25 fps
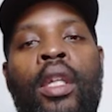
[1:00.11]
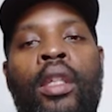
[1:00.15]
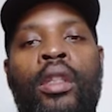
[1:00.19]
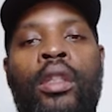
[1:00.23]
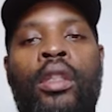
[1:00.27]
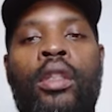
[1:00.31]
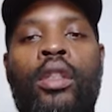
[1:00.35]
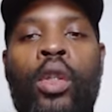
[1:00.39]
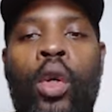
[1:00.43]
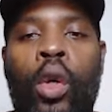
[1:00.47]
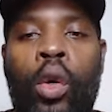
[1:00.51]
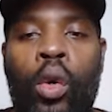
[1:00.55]

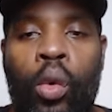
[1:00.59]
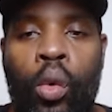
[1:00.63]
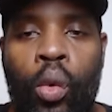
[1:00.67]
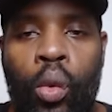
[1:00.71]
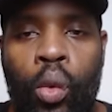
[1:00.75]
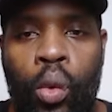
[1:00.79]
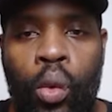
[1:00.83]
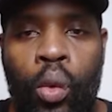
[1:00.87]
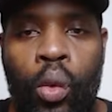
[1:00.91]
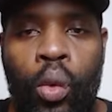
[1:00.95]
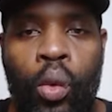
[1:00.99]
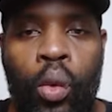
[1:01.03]

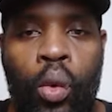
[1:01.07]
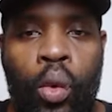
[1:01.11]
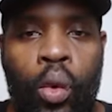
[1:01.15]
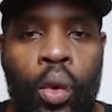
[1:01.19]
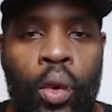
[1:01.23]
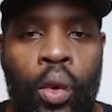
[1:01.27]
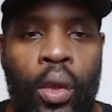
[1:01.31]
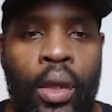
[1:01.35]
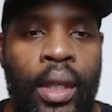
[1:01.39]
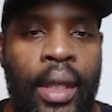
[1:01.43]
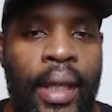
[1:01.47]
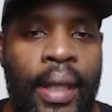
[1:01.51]
So
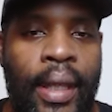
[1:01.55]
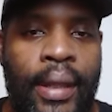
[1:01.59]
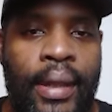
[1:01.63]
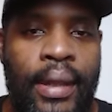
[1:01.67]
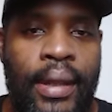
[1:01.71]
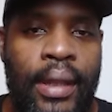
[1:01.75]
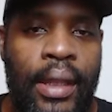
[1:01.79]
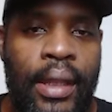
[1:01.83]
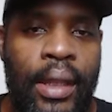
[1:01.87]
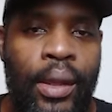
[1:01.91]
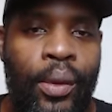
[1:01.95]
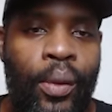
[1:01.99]
let's
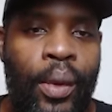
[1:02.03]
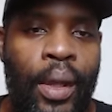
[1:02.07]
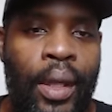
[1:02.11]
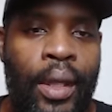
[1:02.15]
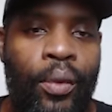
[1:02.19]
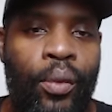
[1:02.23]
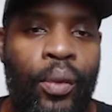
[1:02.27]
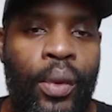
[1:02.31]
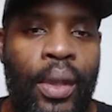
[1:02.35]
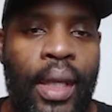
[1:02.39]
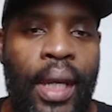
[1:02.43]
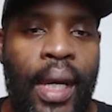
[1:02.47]
see what
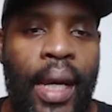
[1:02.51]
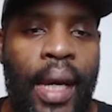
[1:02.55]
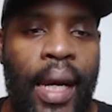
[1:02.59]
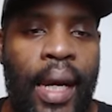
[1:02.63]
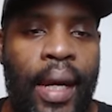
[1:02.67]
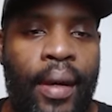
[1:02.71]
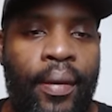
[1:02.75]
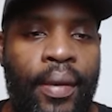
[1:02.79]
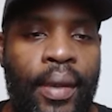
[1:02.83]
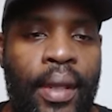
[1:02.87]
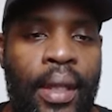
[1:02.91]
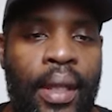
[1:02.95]
we
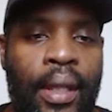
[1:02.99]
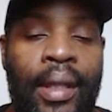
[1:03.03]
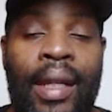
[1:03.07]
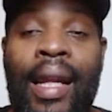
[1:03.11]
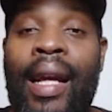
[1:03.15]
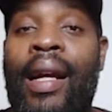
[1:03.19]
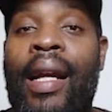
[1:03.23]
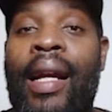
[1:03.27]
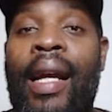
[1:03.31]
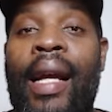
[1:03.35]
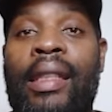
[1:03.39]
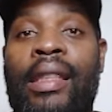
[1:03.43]
have here.
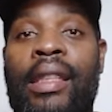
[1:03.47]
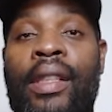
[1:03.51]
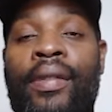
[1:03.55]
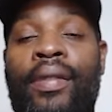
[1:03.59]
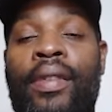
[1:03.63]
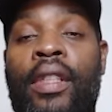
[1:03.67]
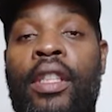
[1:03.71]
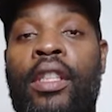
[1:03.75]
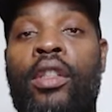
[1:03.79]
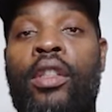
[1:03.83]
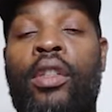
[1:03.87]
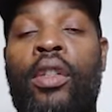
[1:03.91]
Now, guys, if
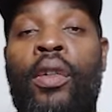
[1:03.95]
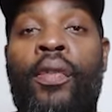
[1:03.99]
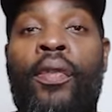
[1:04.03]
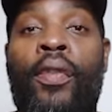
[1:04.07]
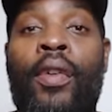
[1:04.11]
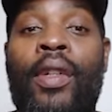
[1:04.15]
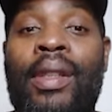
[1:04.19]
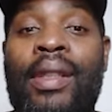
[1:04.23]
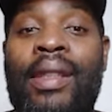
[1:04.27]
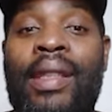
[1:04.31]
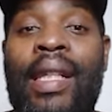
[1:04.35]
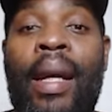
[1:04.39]
this is your
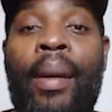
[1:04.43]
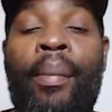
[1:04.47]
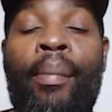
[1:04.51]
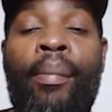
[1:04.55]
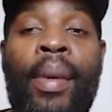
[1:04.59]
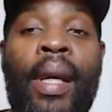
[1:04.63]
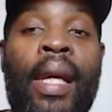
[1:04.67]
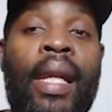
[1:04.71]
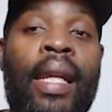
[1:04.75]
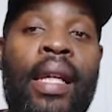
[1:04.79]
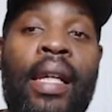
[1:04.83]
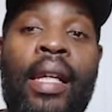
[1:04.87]
first time
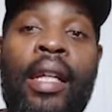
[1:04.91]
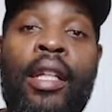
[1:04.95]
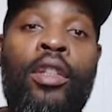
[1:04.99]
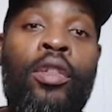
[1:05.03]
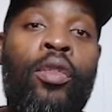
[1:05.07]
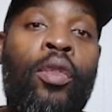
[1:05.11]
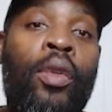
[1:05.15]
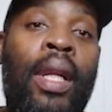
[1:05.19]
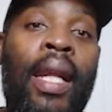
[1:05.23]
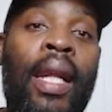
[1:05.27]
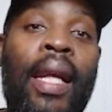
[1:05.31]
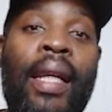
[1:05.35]
betting and
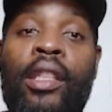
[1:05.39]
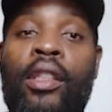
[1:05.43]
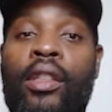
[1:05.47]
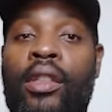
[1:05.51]
you would like to